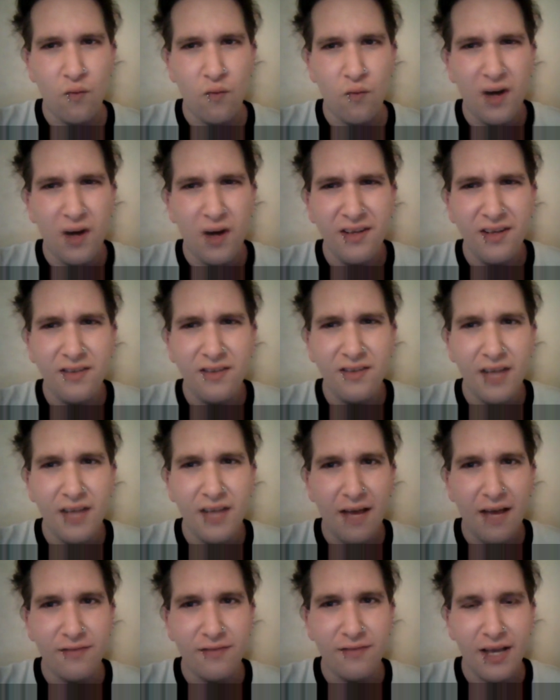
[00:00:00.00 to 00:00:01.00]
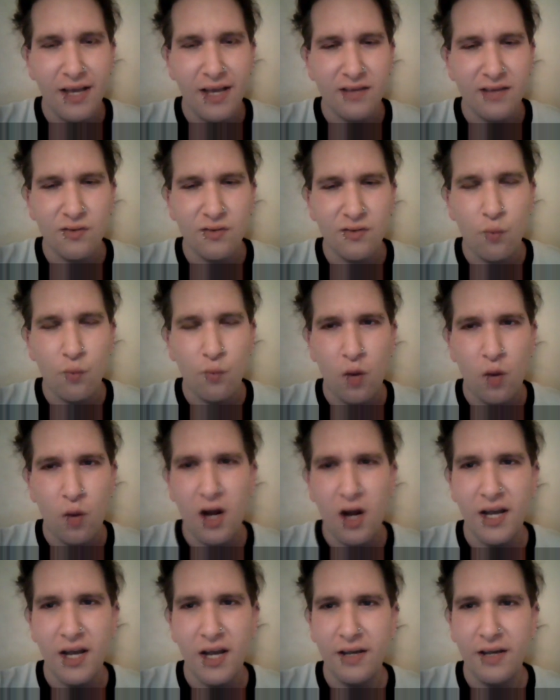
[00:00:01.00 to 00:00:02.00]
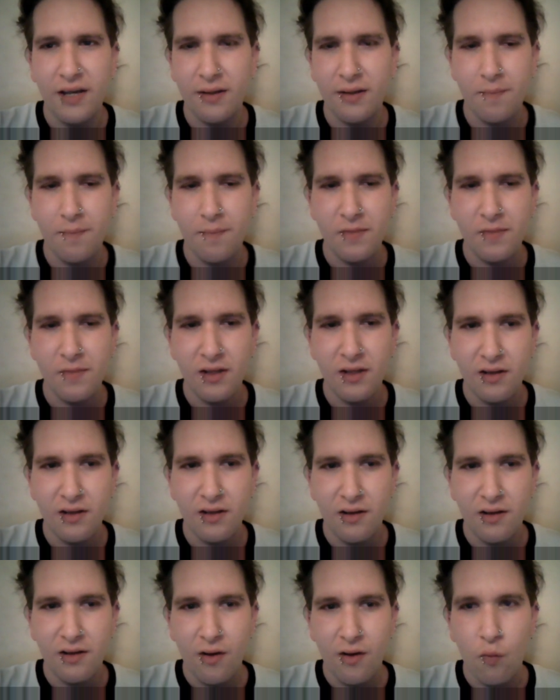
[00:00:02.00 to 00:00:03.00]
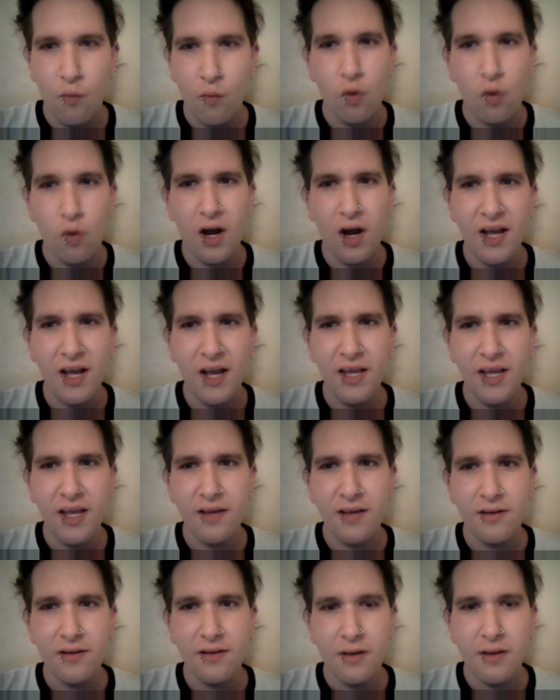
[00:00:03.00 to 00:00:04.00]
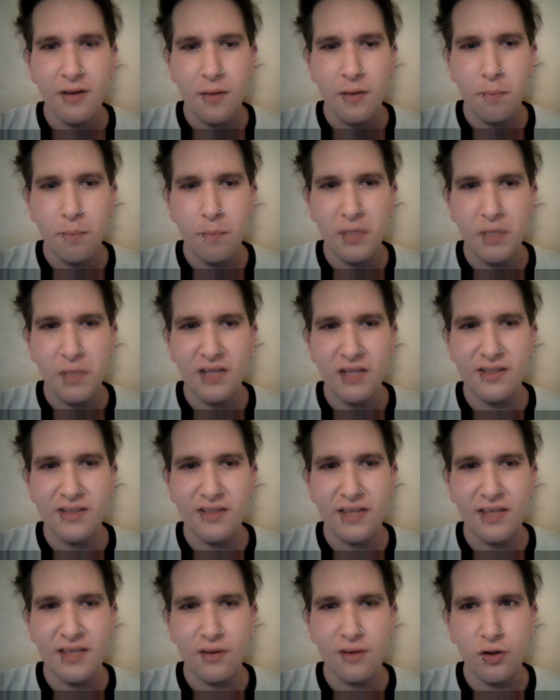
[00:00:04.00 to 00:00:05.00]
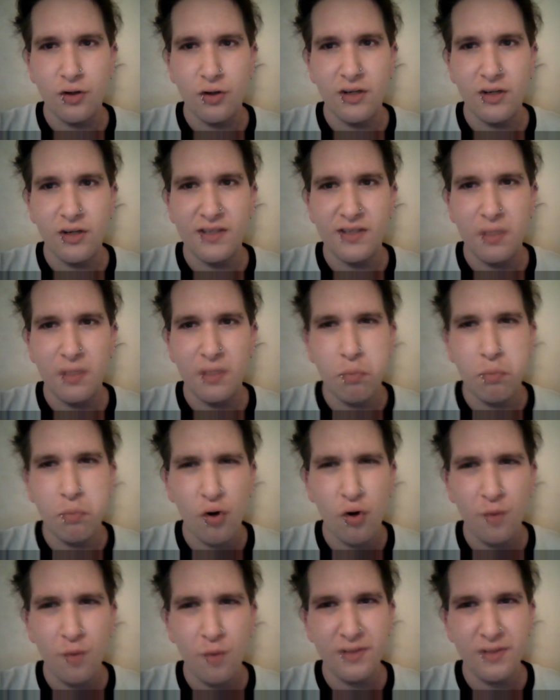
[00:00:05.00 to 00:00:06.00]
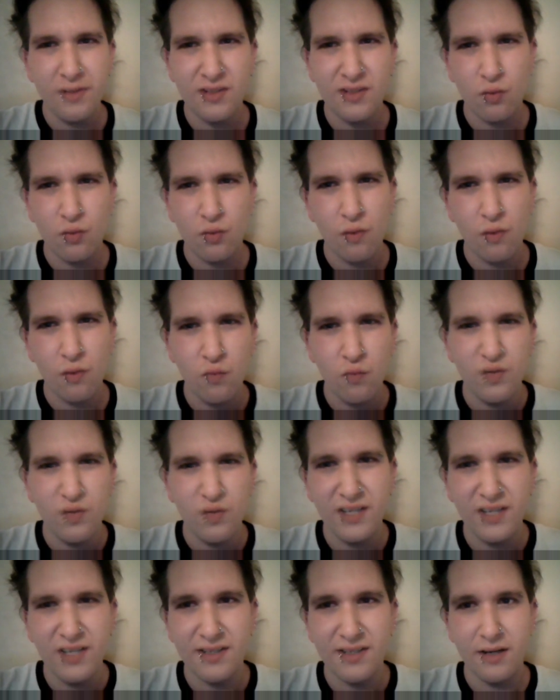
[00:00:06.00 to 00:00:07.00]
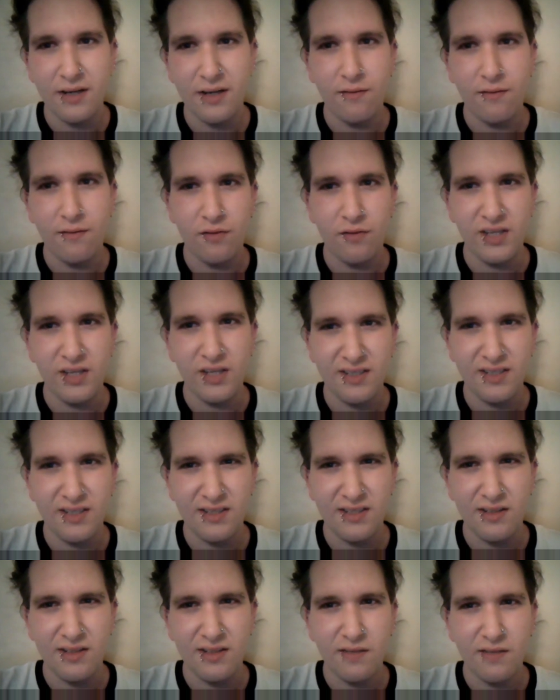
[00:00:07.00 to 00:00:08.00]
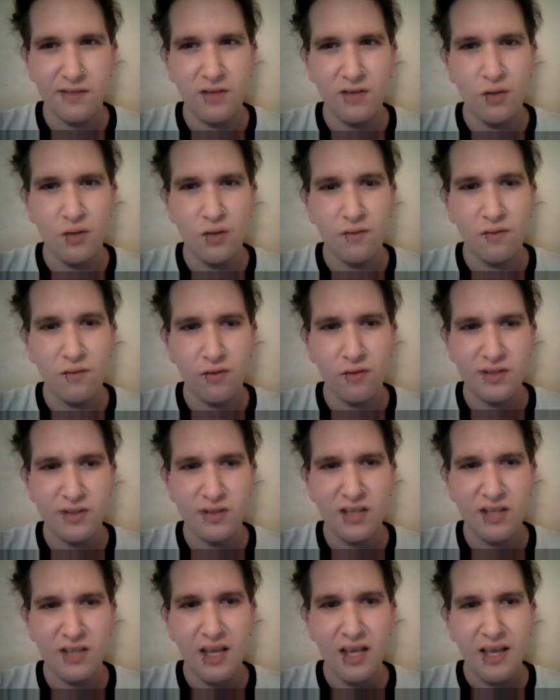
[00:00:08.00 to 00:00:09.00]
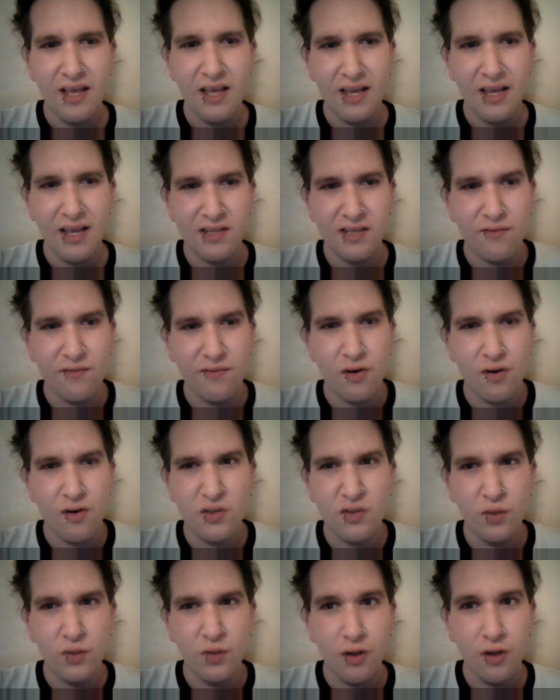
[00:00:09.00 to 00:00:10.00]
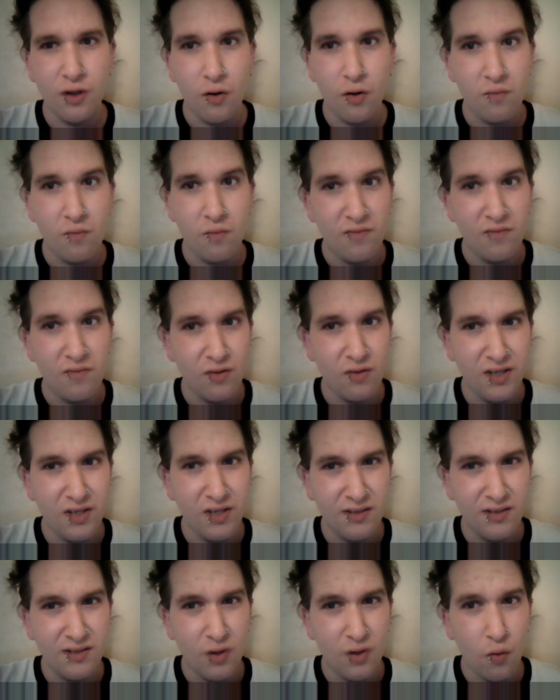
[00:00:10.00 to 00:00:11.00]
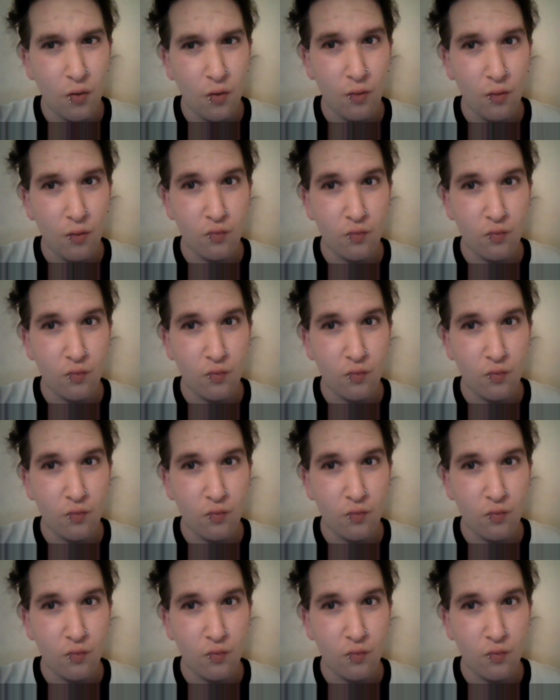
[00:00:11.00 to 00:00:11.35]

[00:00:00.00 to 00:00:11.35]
Why do you have to ask why? Why means that there is a purpose or a reason for the existence of the universe. And as far as we know, there is no